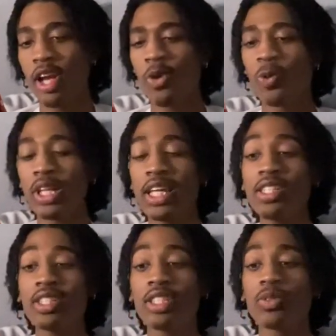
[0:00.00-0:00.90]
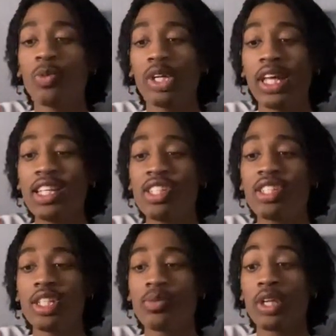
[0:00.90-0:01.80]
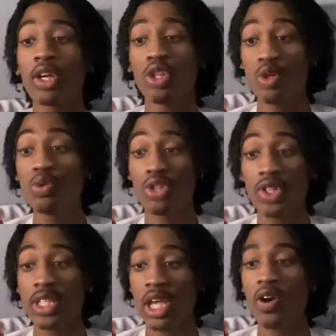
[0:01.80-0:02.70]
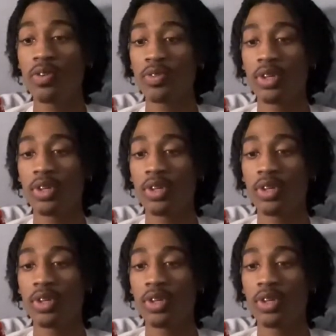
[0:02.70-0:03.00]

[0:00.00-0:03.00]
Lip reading: Relationships include yourself.